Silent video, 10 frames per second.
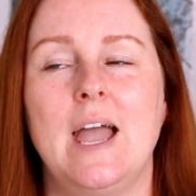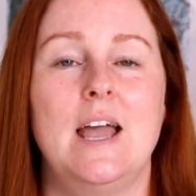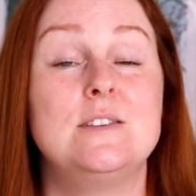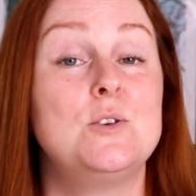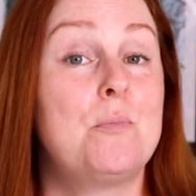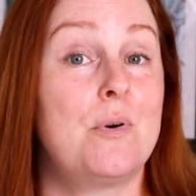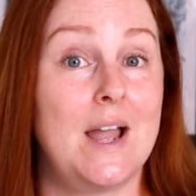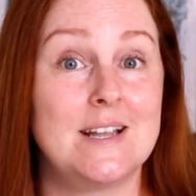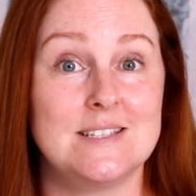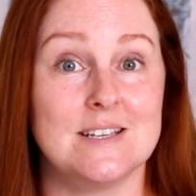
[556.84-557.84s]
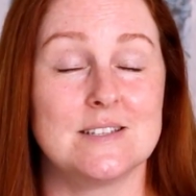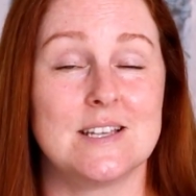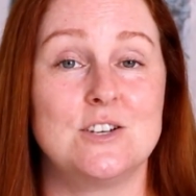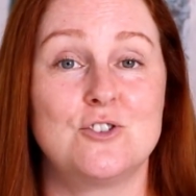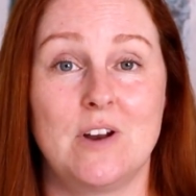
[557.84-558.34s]
And to practice
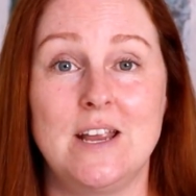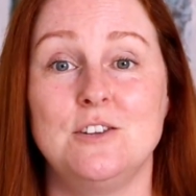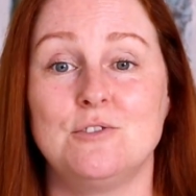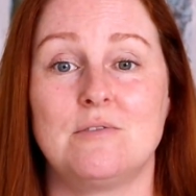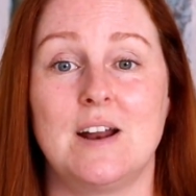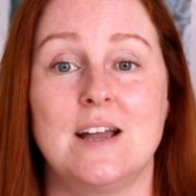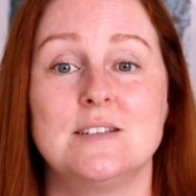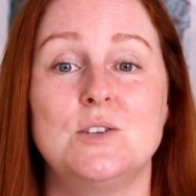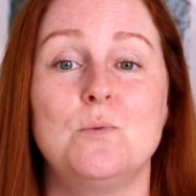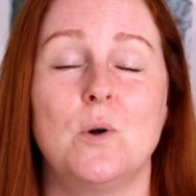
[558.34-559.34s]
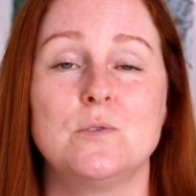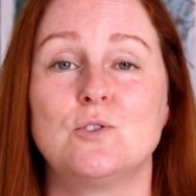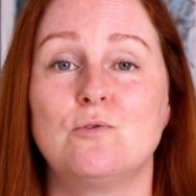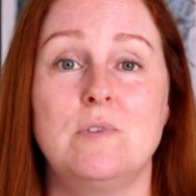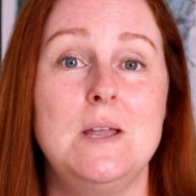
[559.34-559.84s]
and train your RAS, you want
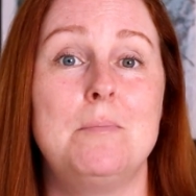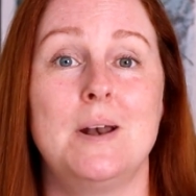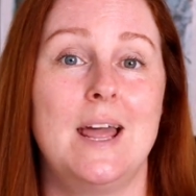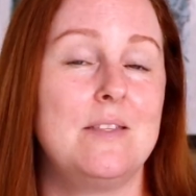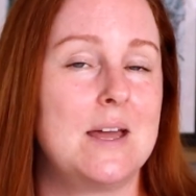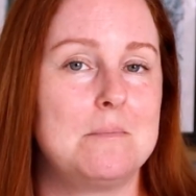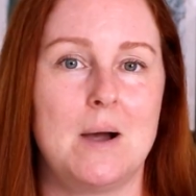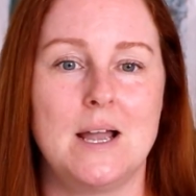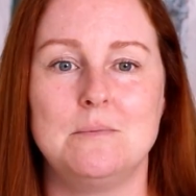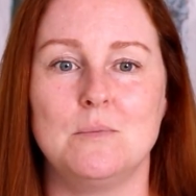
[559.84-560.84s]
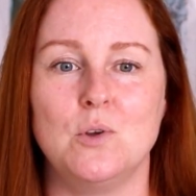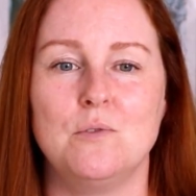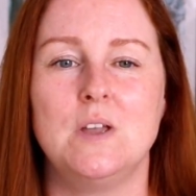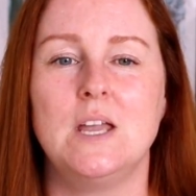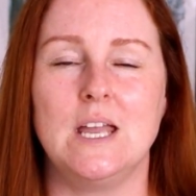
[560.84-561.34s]
to replay that mind
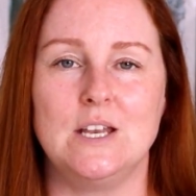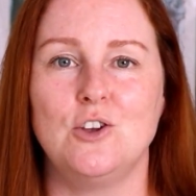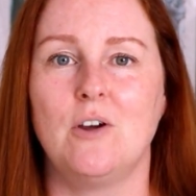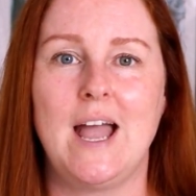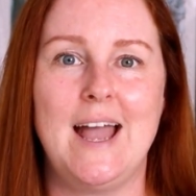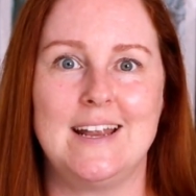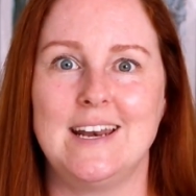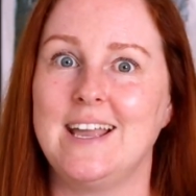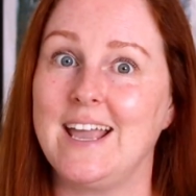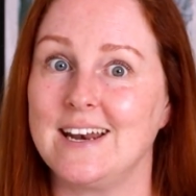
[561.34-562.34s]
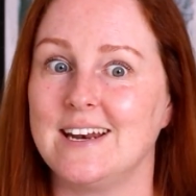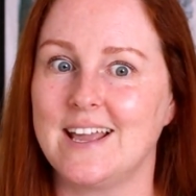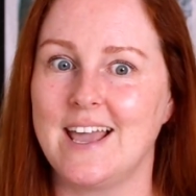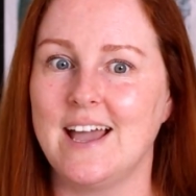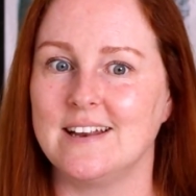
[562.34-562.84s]
movie in your head again and
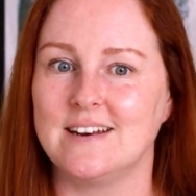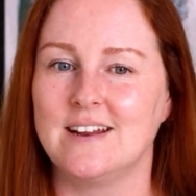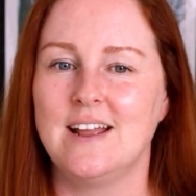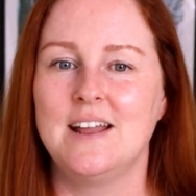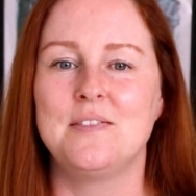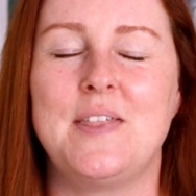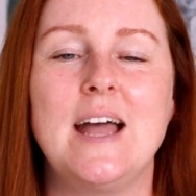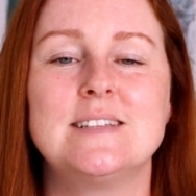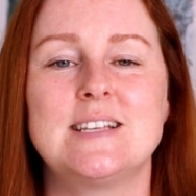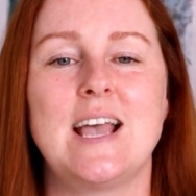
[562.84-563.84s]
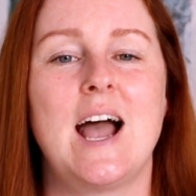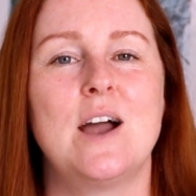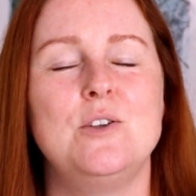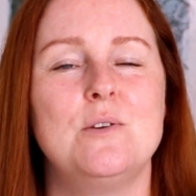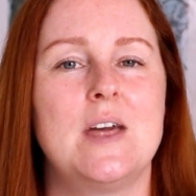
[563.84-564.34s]
again. That's
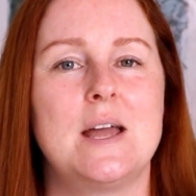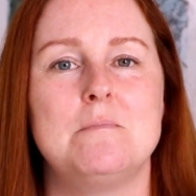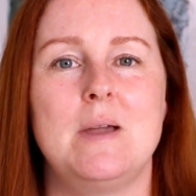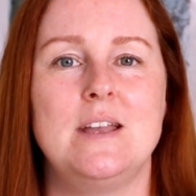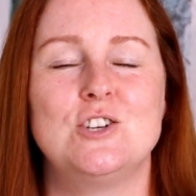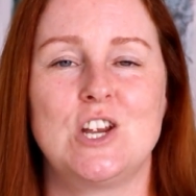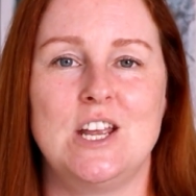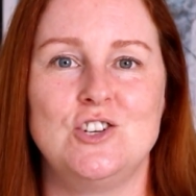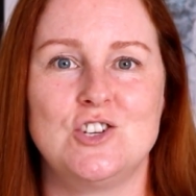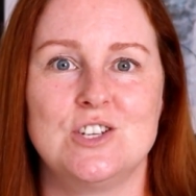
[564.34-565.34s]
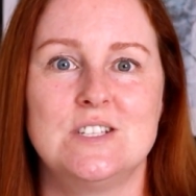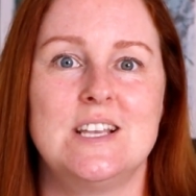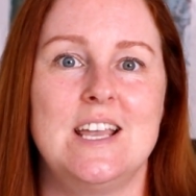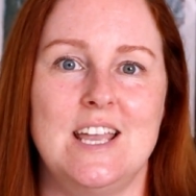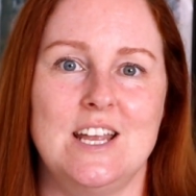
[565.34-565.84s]
how you then make changes
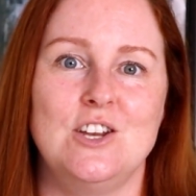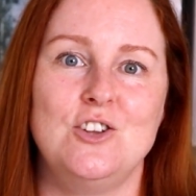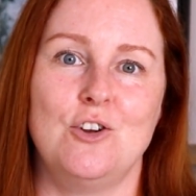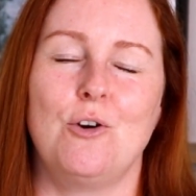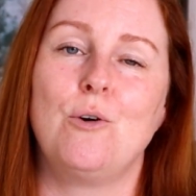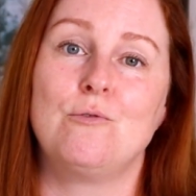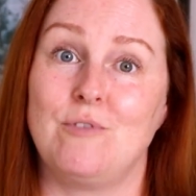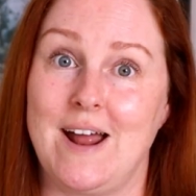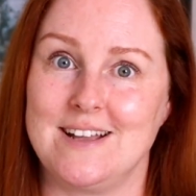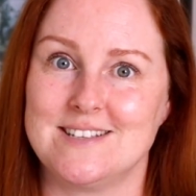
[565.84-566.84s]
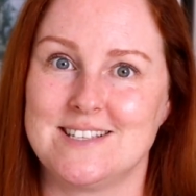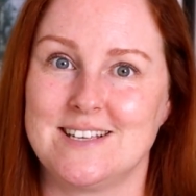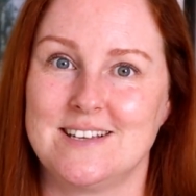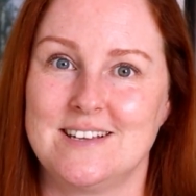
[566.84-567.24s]
in your RAS.